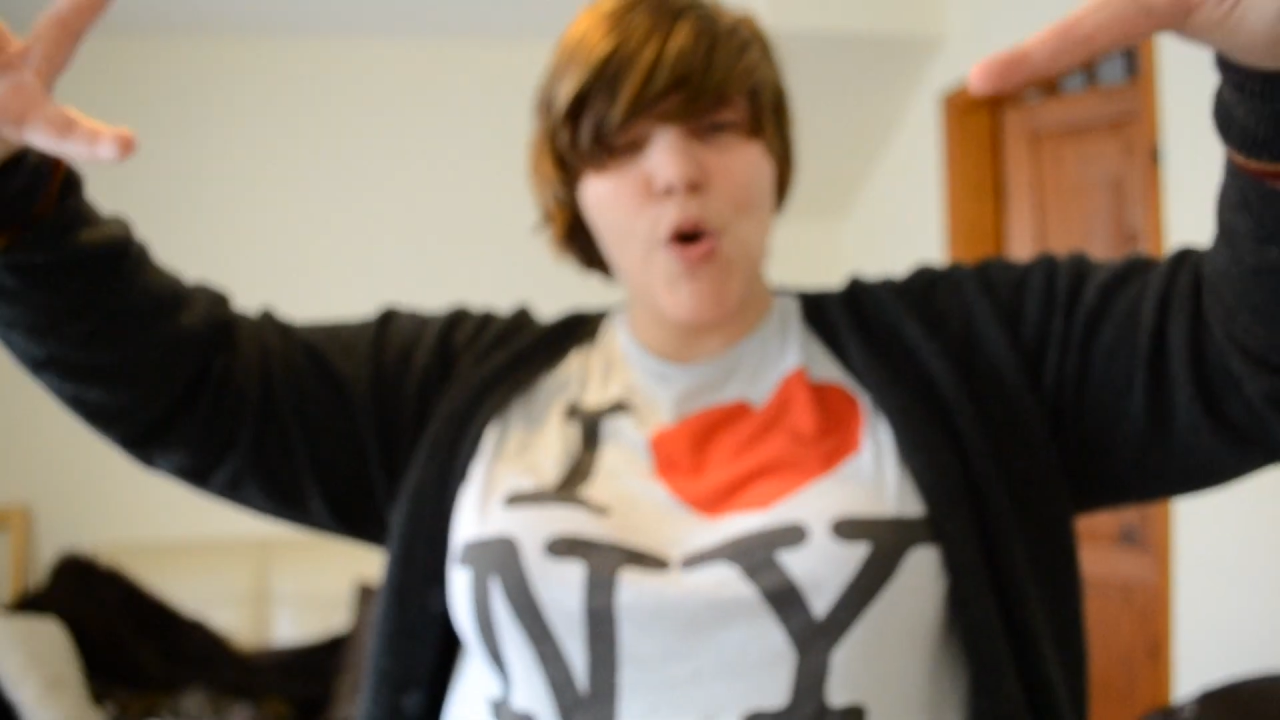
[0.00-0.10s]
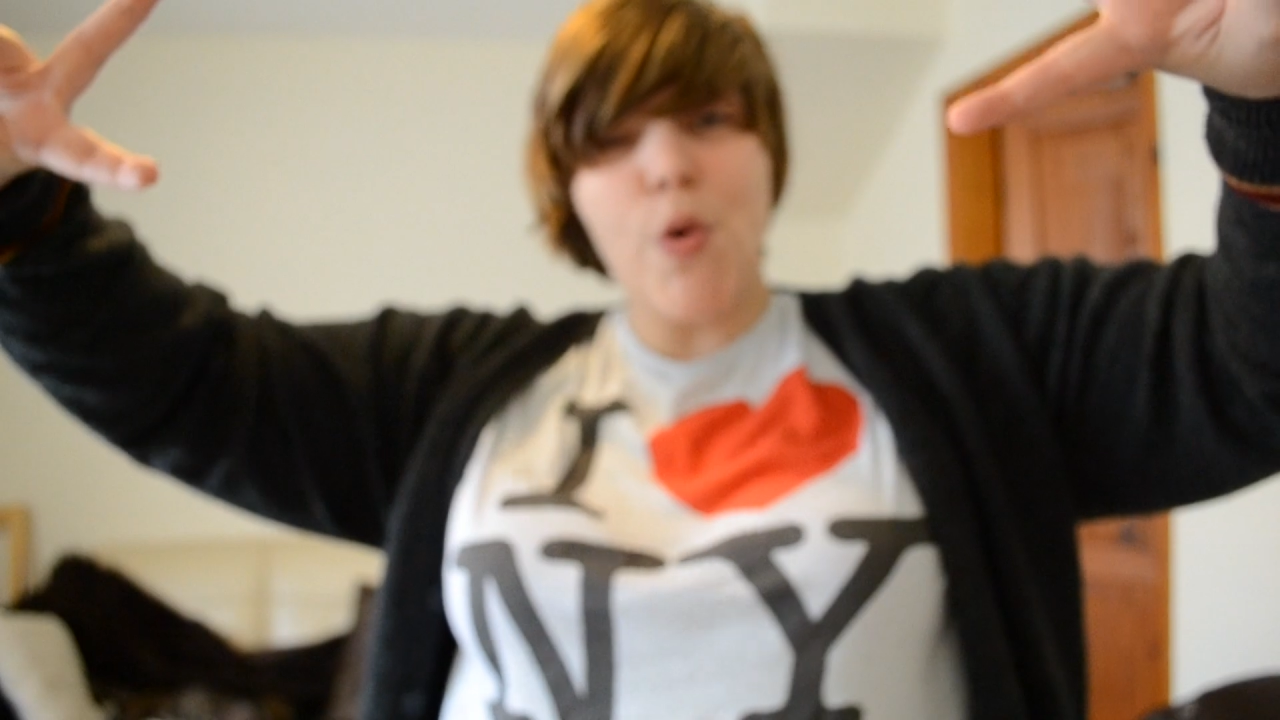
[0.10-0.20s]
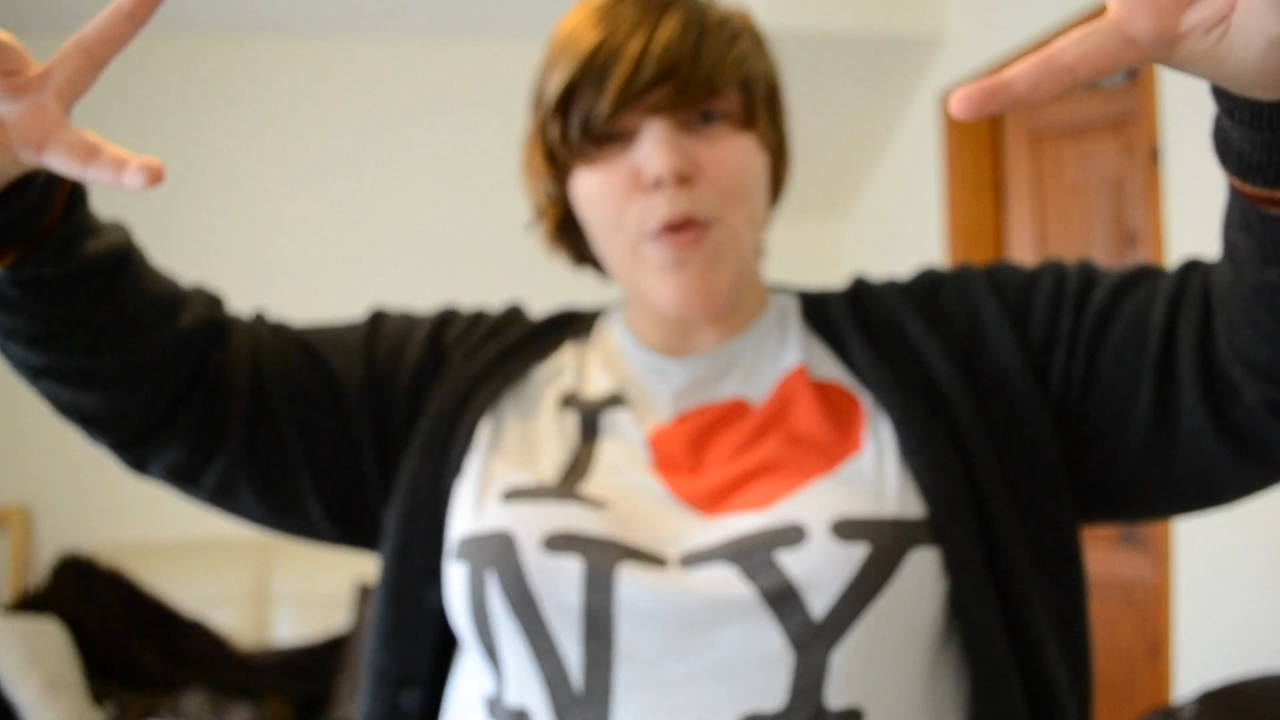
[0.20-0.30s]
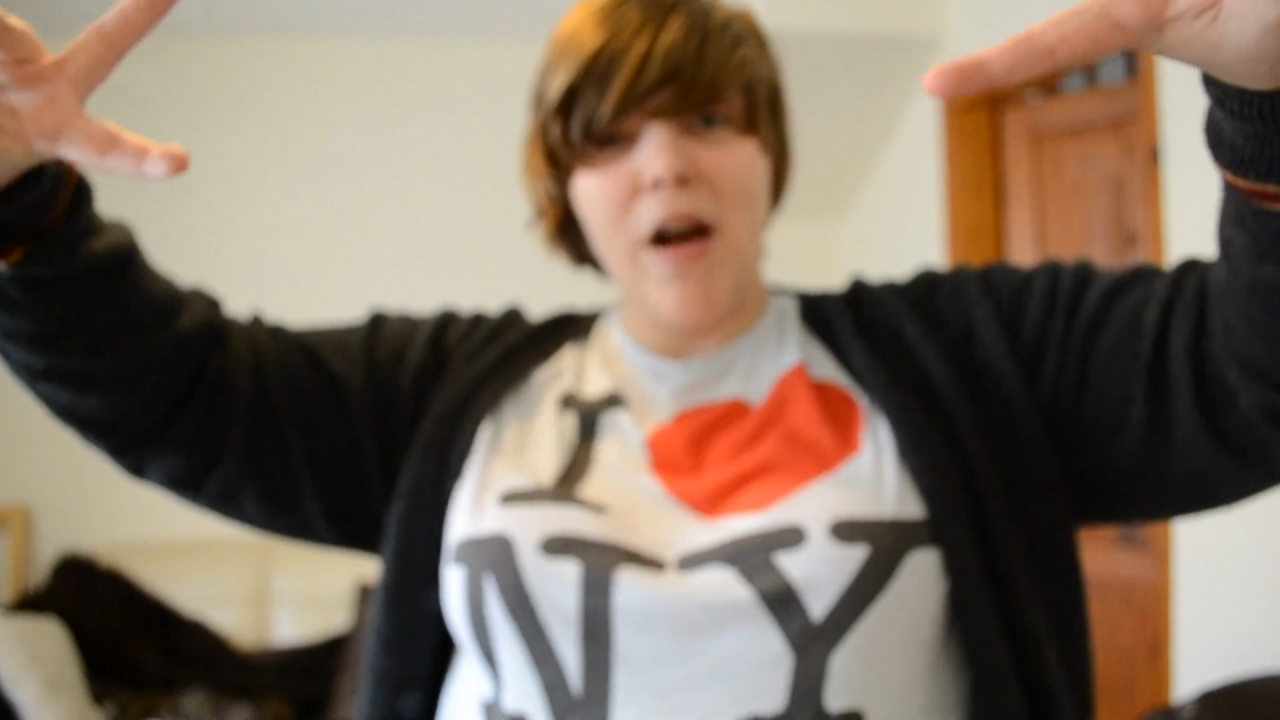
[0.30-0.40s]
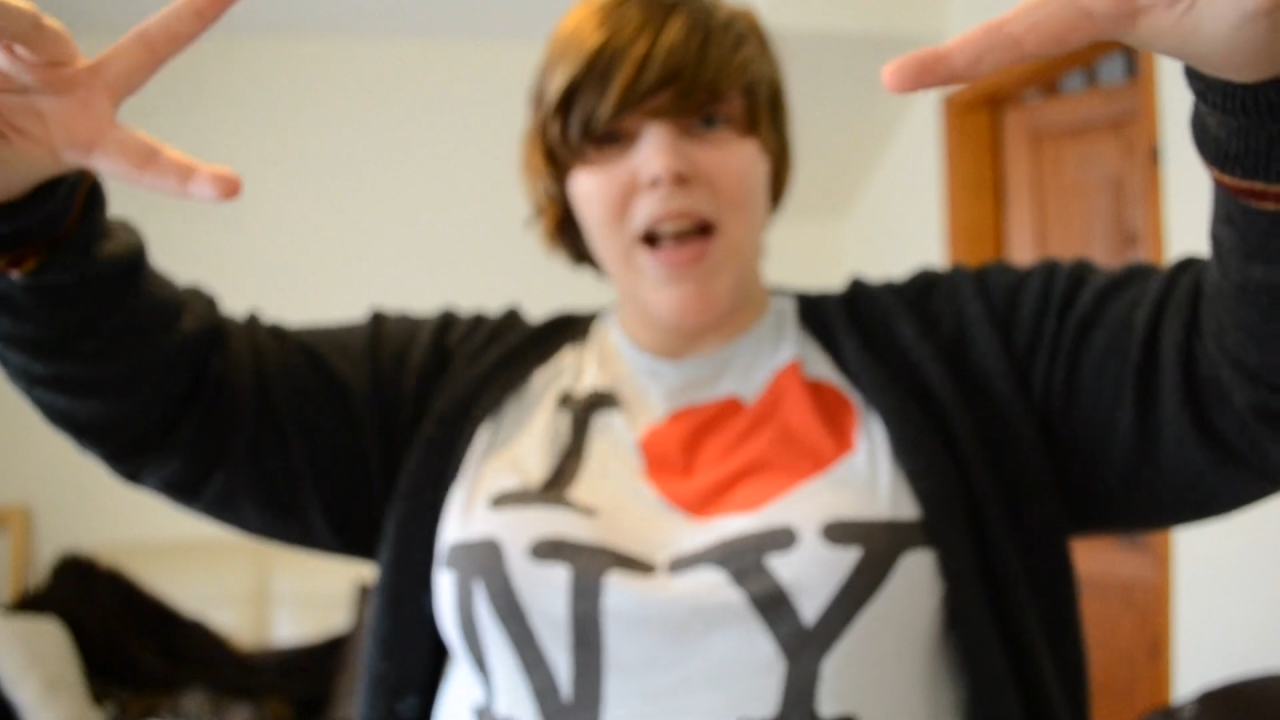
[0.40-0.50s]

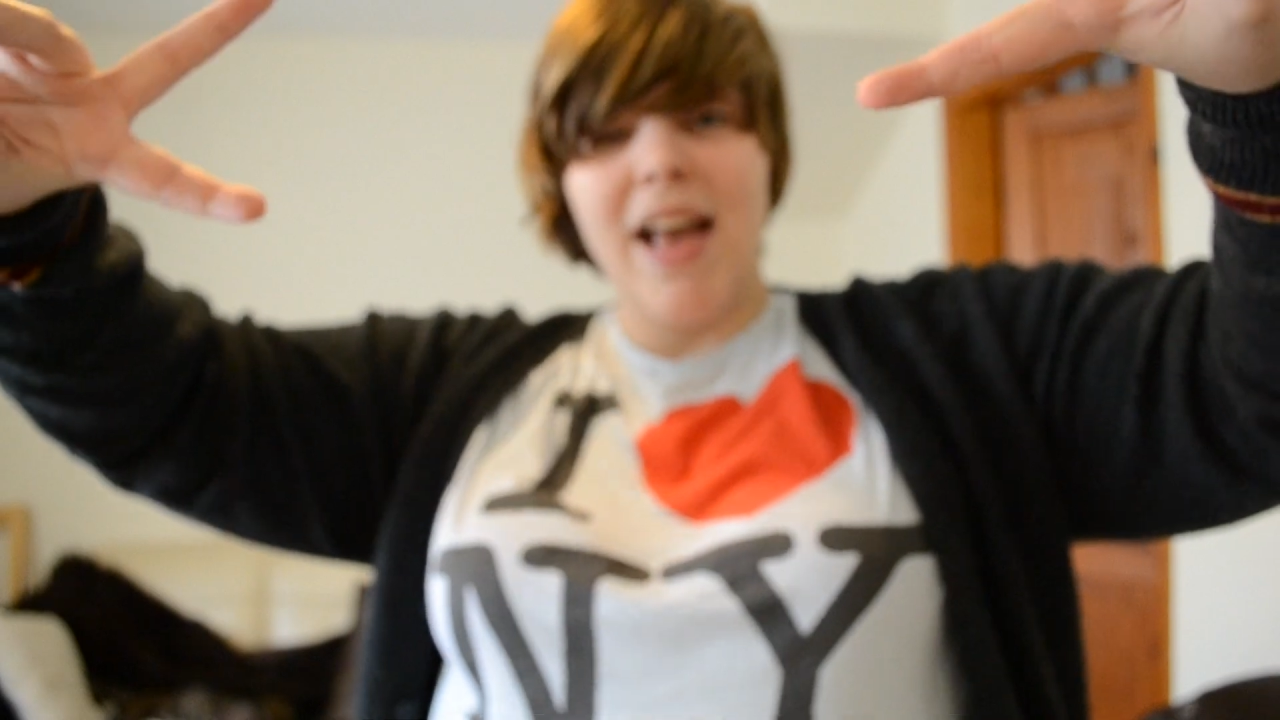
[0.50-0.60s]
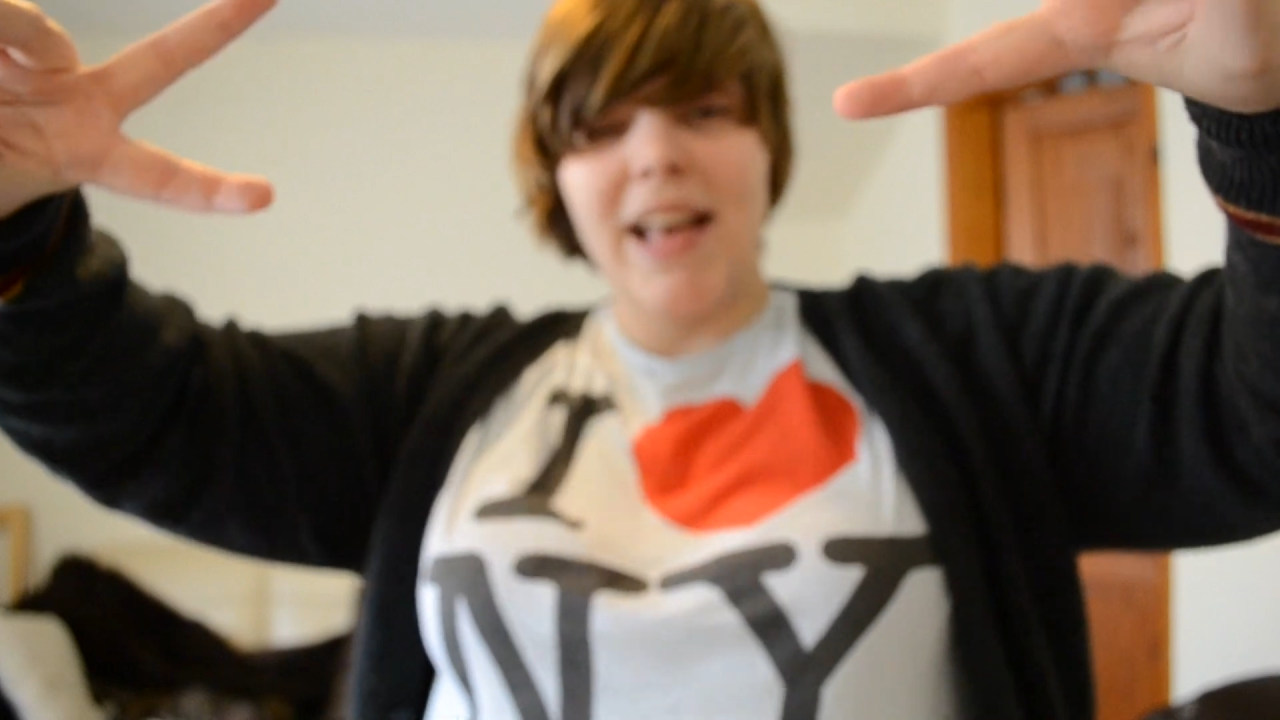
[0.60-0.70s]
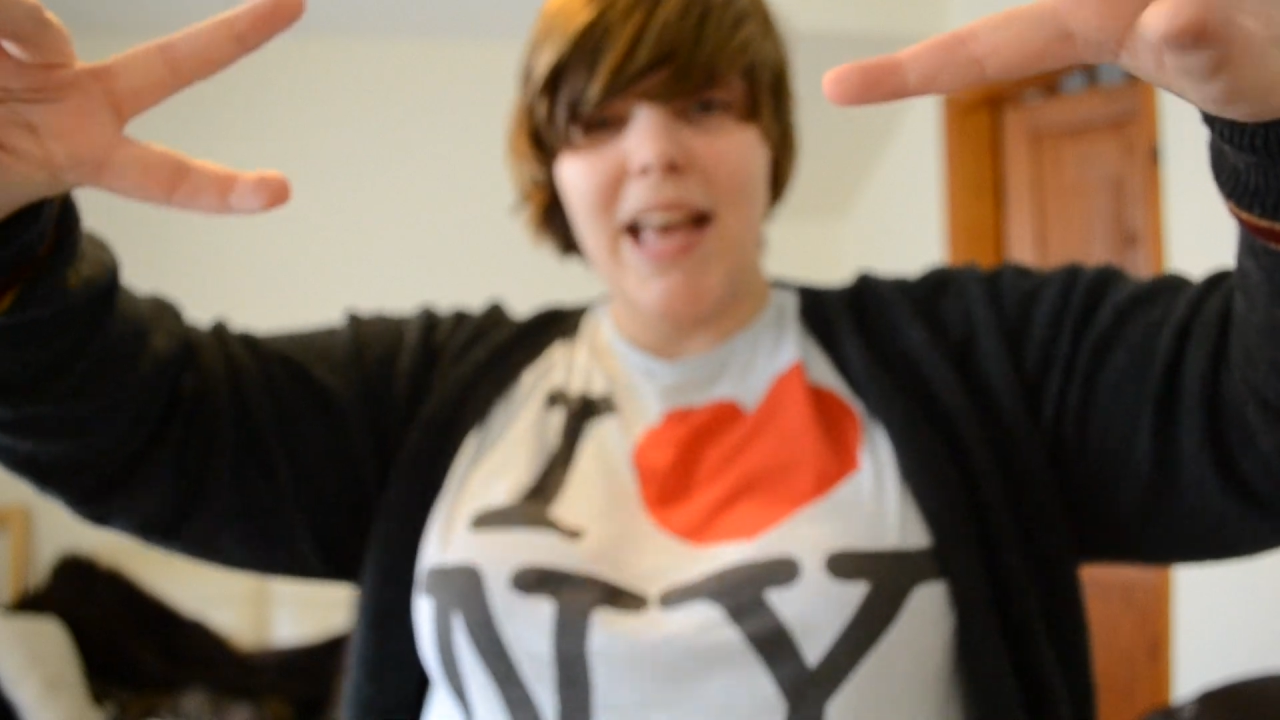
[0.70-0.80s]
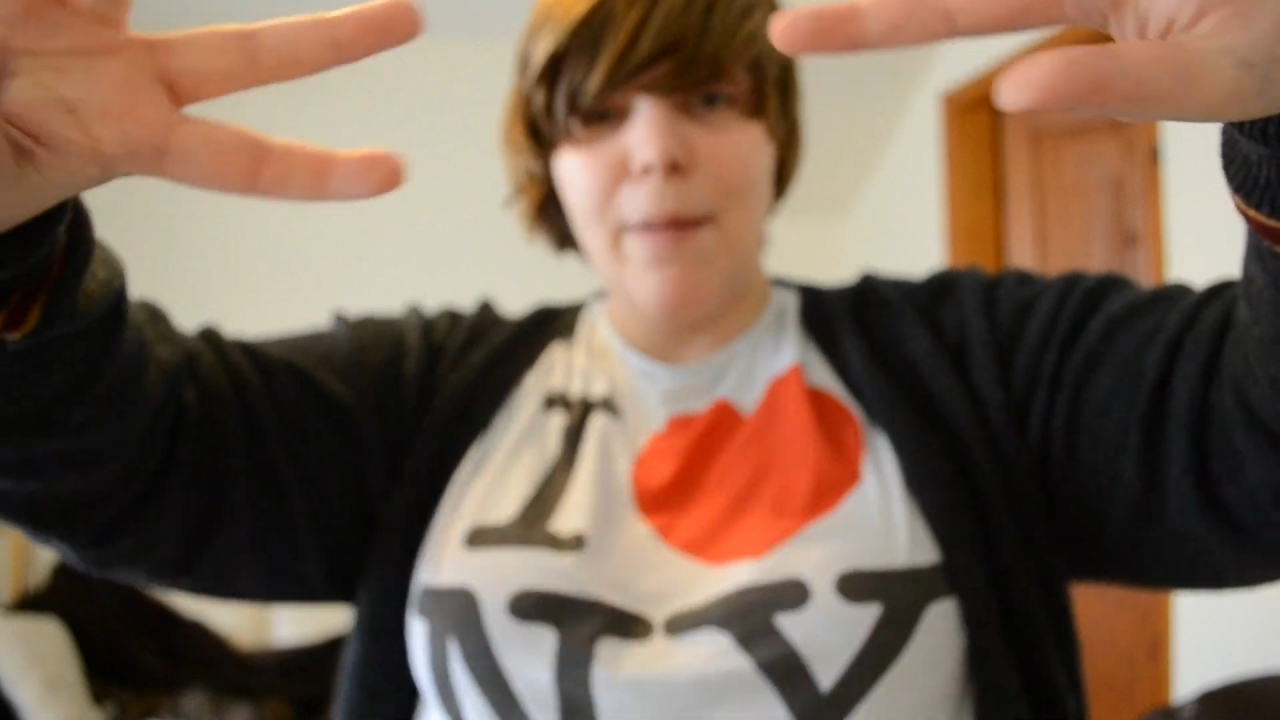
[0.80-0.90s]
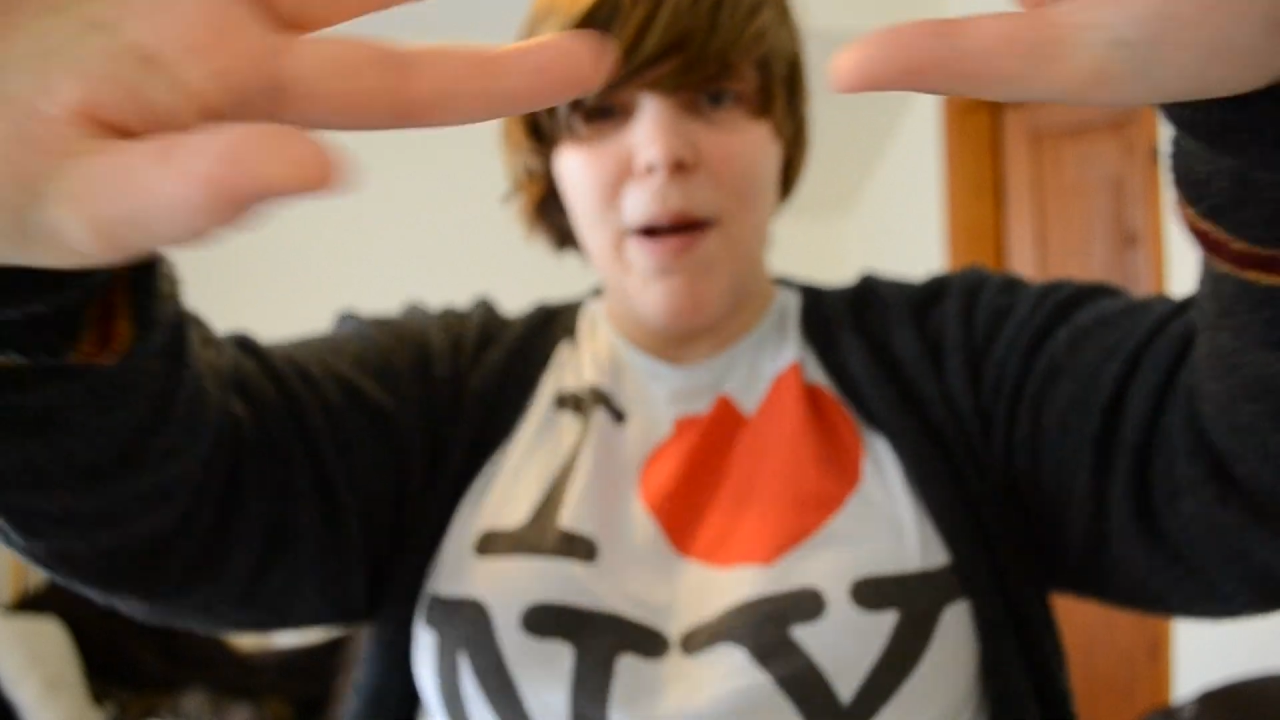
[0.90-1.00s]
cool. Okay,